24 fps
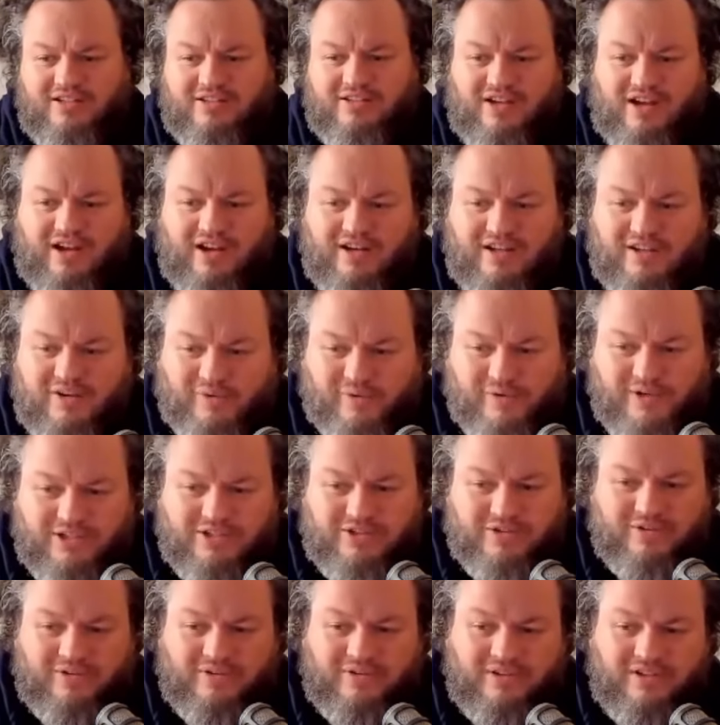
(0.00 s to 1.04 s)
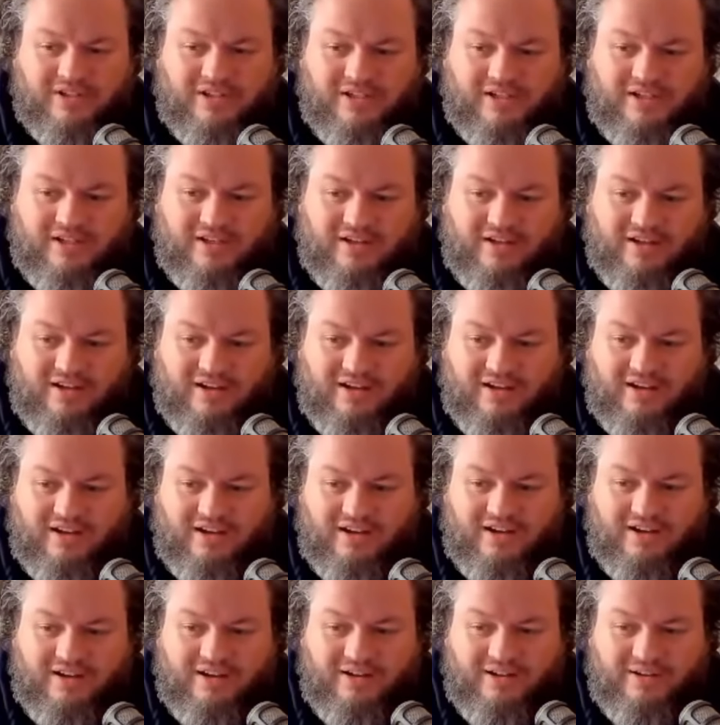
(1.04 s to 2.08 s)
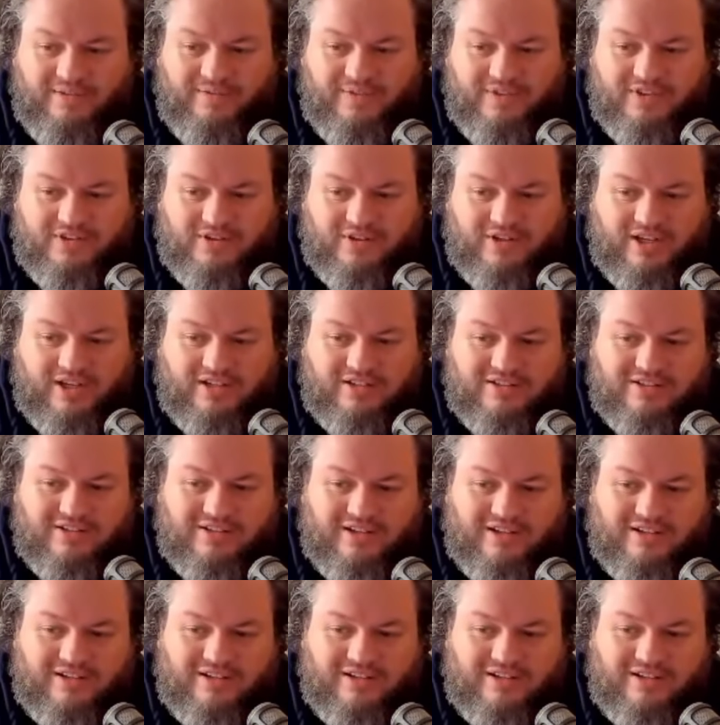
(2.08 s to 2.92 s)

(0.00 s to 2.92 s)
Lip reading: it's highly original. So